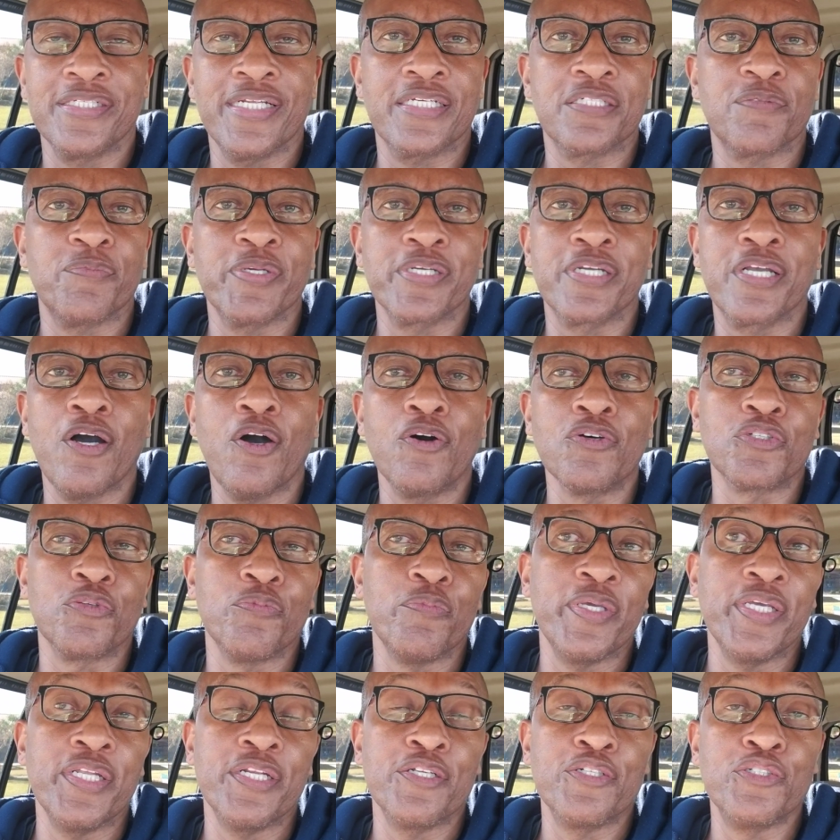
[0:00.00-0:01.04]
that's been causing
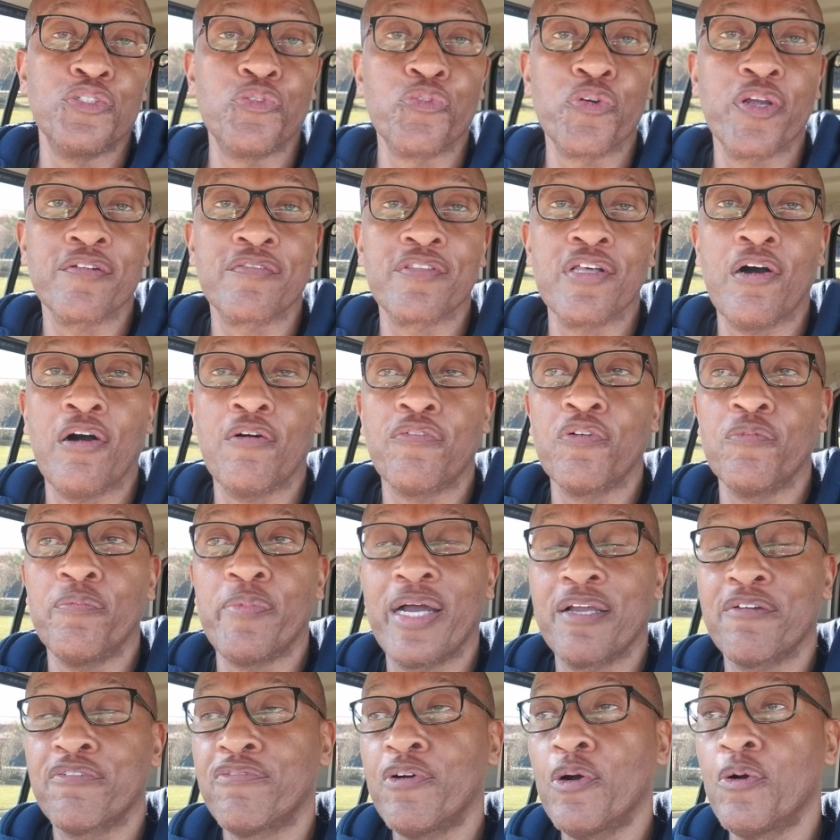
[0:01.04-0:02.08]
me to drift off of
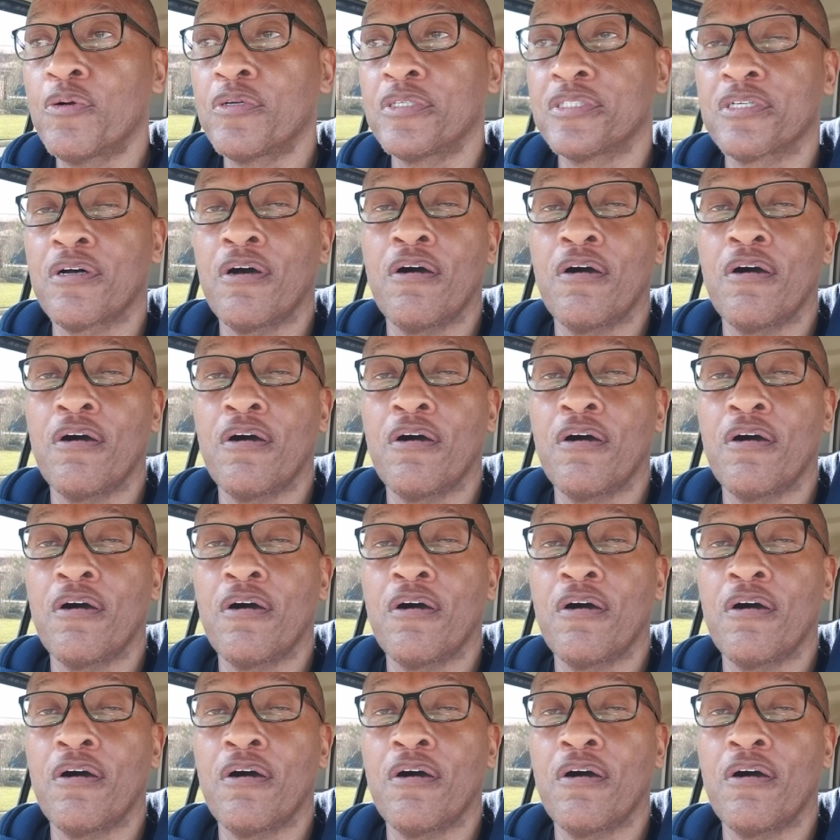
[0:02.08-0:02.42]
my focus,